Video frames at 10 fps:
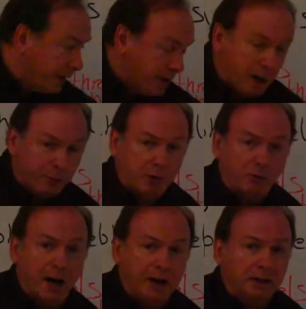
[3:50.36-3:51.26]
the upper
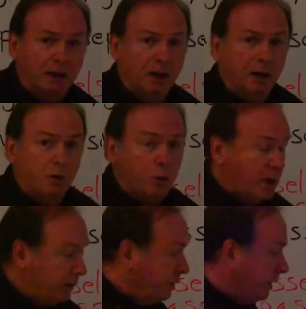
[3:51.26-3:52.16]
right
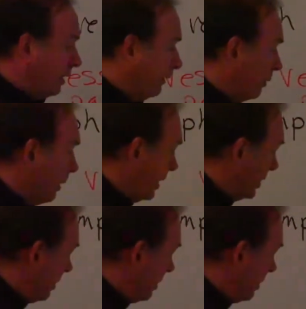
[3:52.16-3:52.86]
quadrant of the body